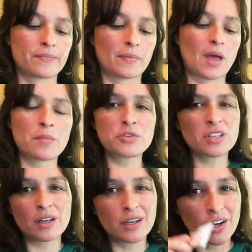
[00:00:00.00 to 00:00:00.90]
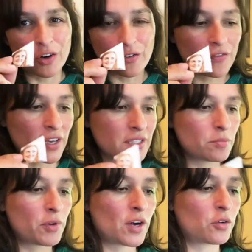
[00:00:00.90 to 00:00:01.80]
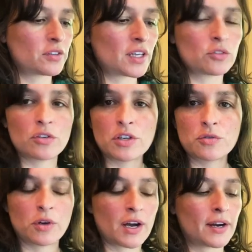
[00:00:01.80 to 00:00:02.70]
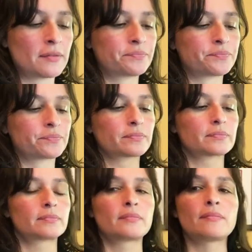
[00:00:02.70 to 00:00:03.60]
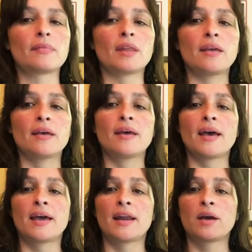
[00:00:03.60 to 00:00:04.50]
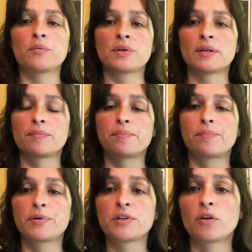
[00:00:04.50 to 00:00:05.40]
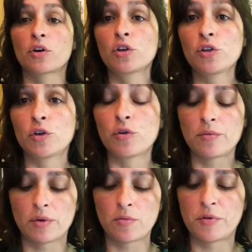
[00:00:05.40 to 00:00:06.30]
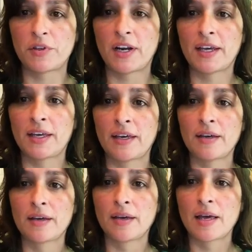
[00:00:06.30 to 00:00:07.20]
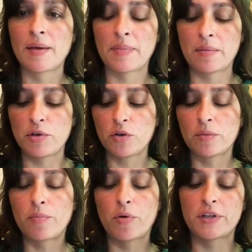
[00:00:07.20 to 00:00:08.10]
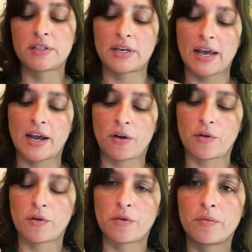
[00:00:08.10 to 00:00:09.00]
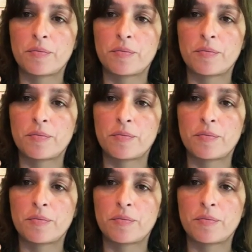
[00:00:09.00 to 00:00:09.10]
I'm just gonna cut her face. Voy a cortar toda su cara. And I would put or glue, lo pondré aquí, and maybe you can point an arrow.